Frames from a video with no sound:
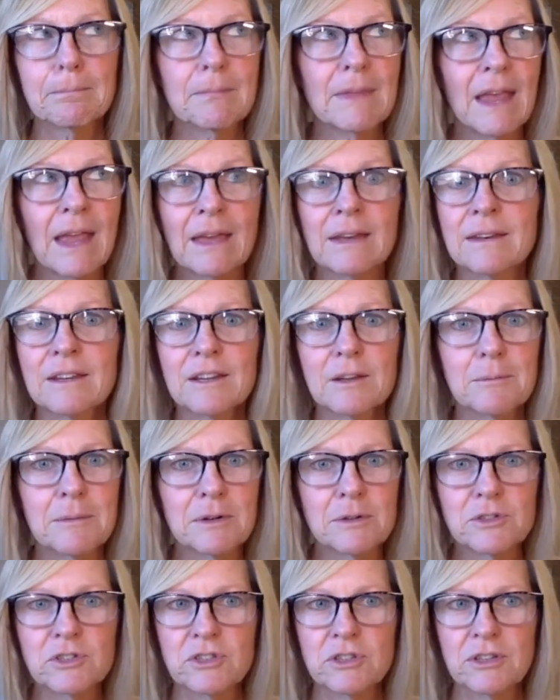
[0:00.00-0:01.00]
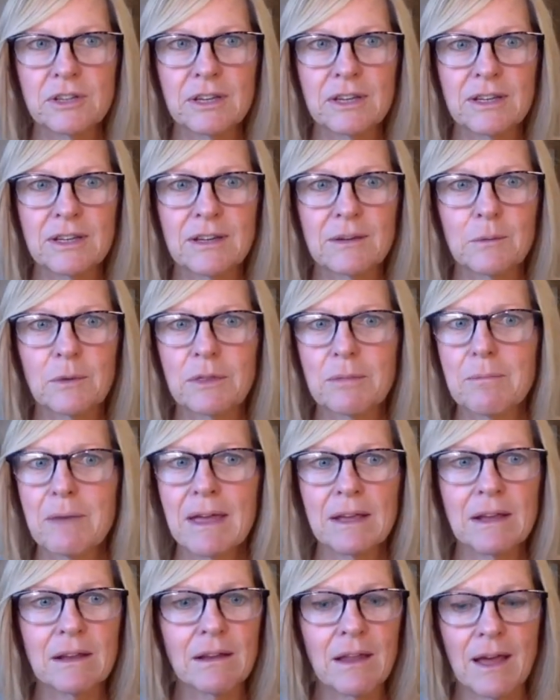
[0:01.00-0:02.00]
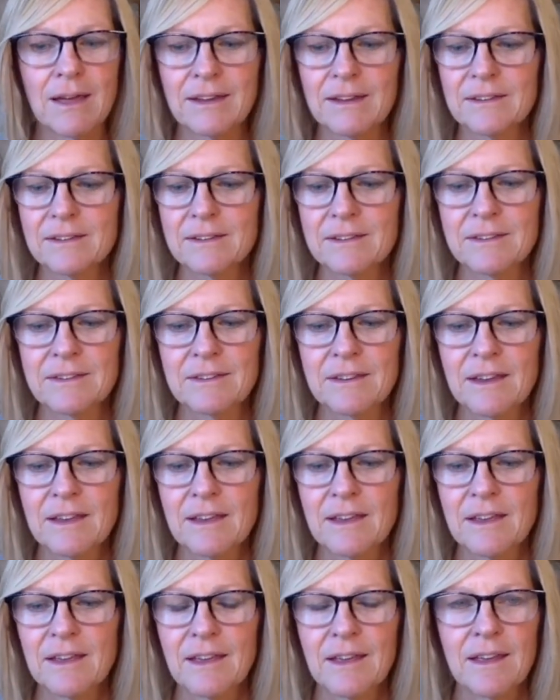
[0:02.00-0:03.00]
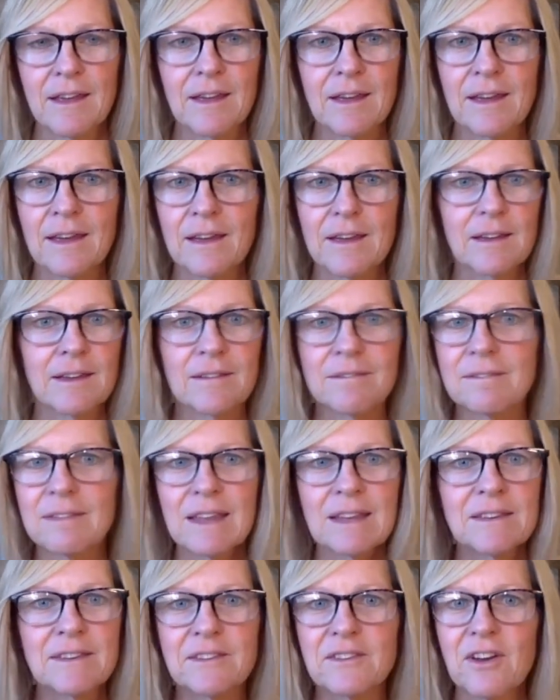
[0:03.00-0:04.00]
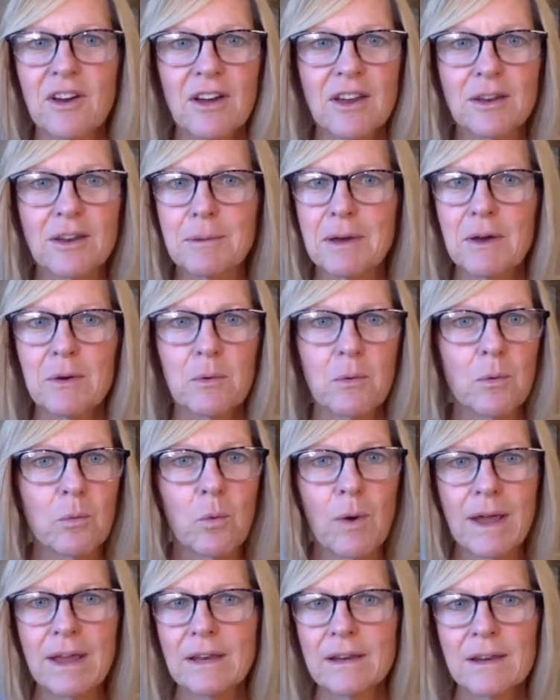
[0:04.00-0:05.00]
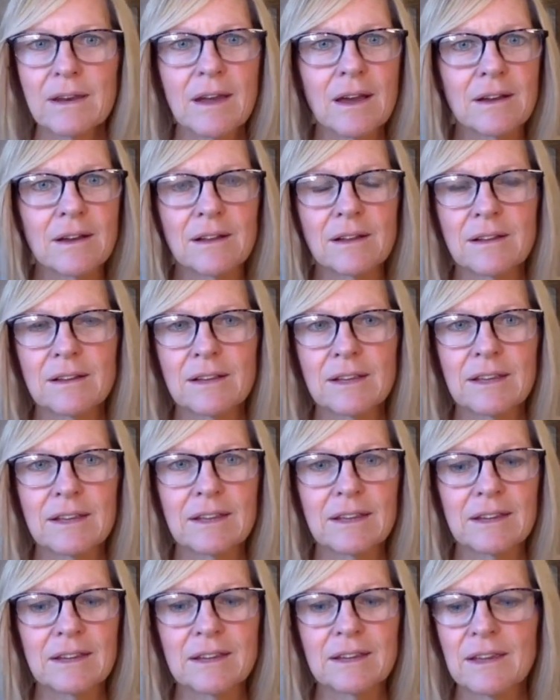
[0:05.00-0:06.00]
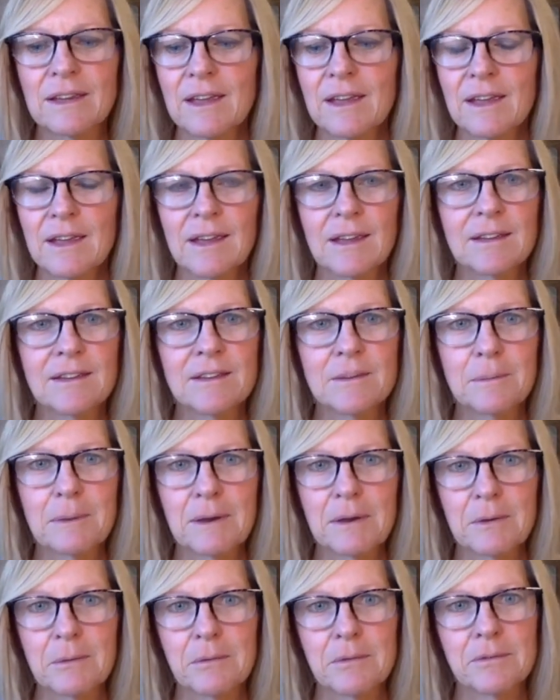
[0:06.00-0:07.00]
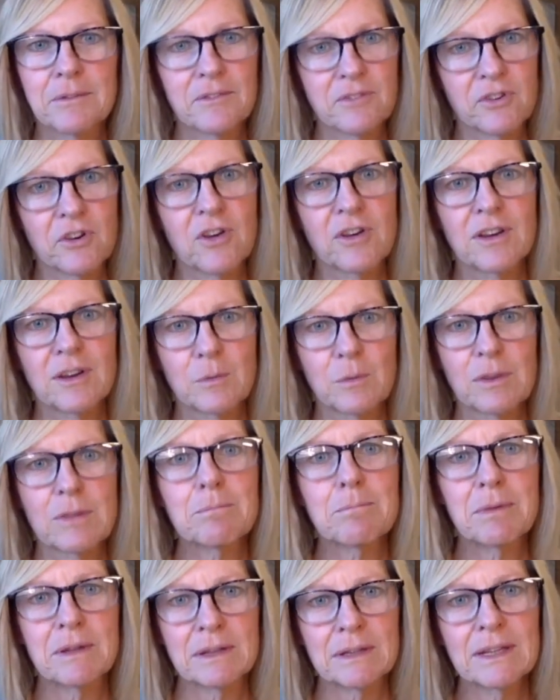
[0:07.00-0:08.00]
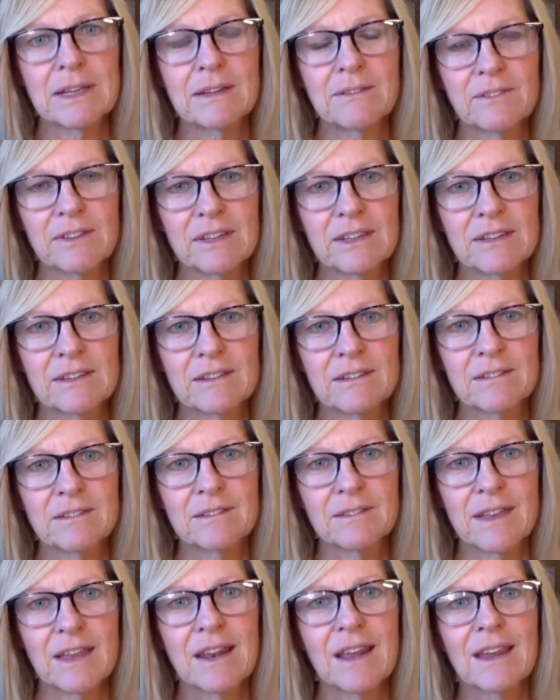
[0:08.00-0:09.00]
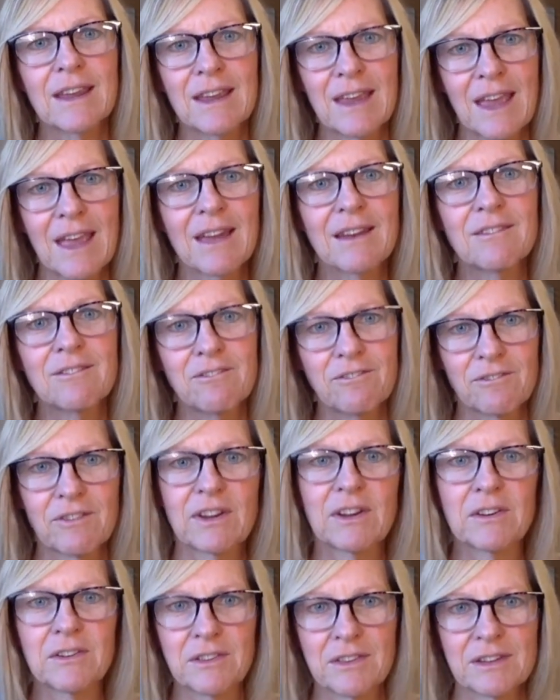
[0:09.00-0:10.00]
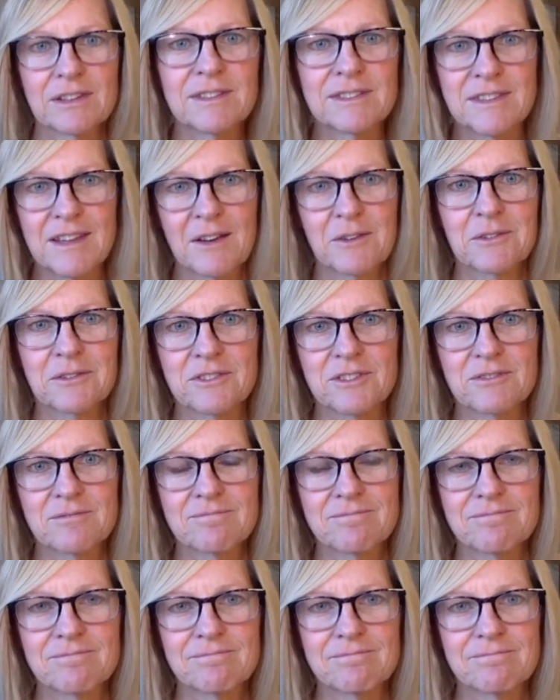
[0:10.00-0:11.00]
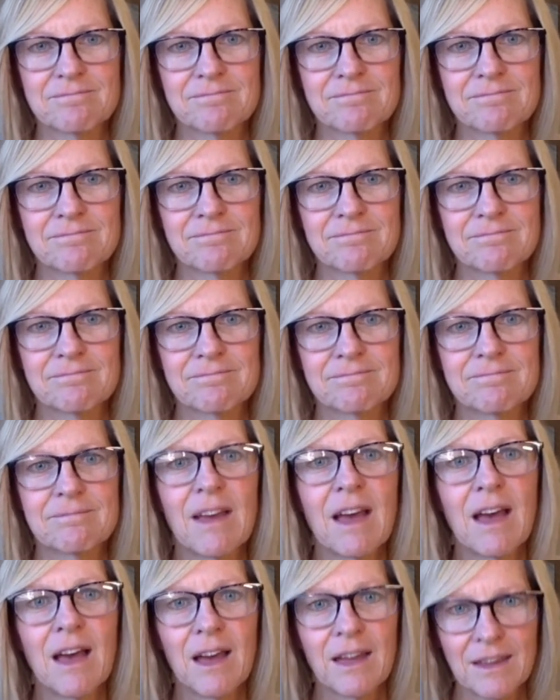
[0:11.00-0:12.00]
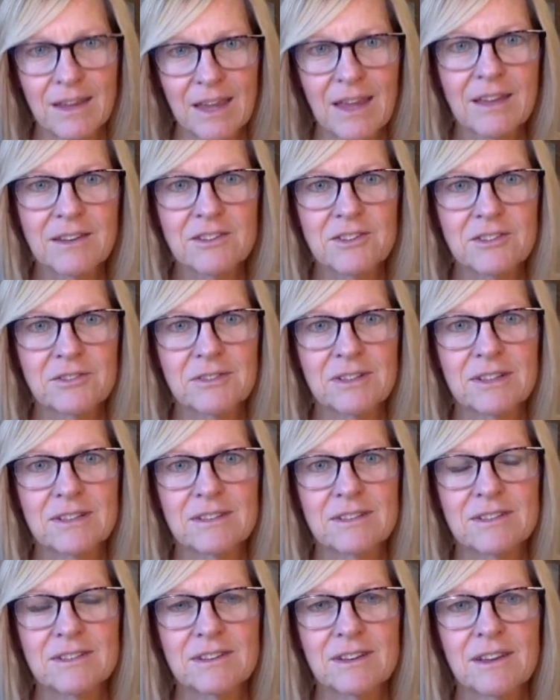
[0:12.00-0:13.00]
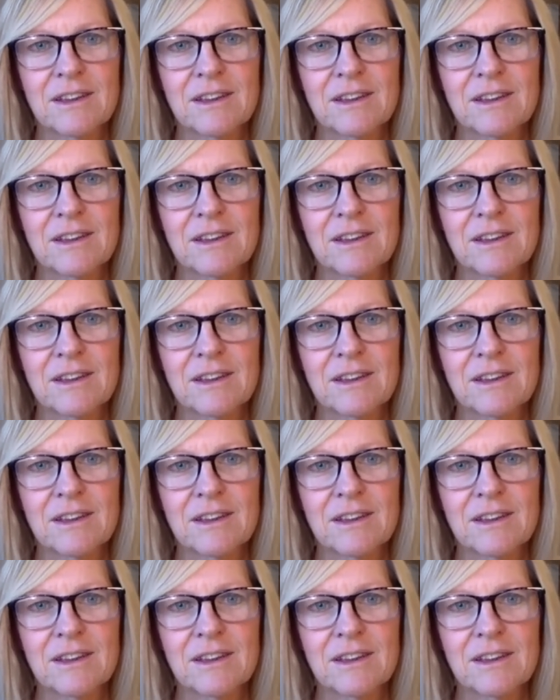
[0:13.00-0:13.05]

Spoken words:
Ending emotional eating with my clients, it's not about white knuckling. It's about starting with believing that I can figure this out. I can do it.